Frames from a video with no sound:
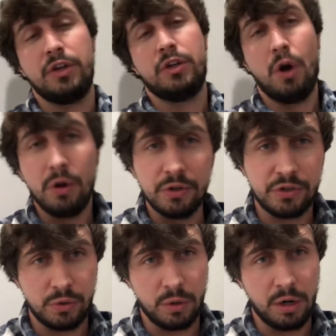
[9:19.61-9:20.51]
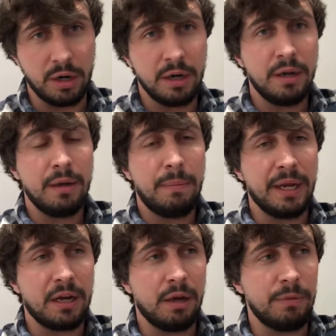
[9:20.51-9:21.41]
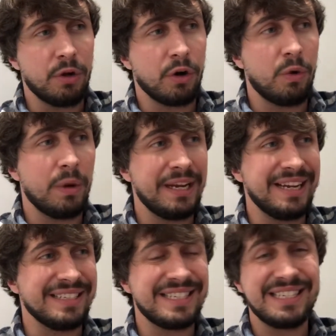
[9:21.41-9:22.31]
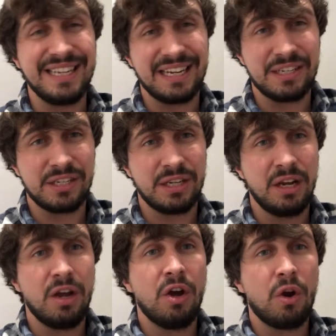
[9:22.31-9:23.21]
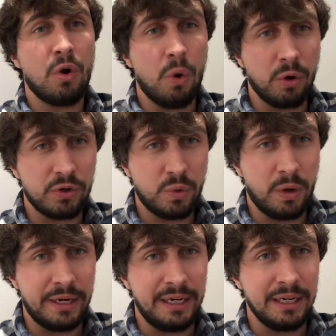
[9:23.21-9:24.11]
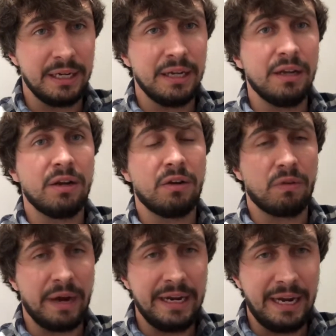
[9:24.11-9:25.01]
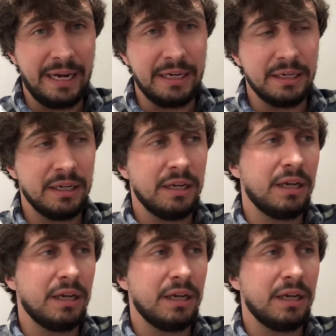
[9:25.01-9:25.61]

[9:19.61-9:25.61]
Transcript: go to the store, pick up, you're gonna wanna get 6 1/4-20 grade 8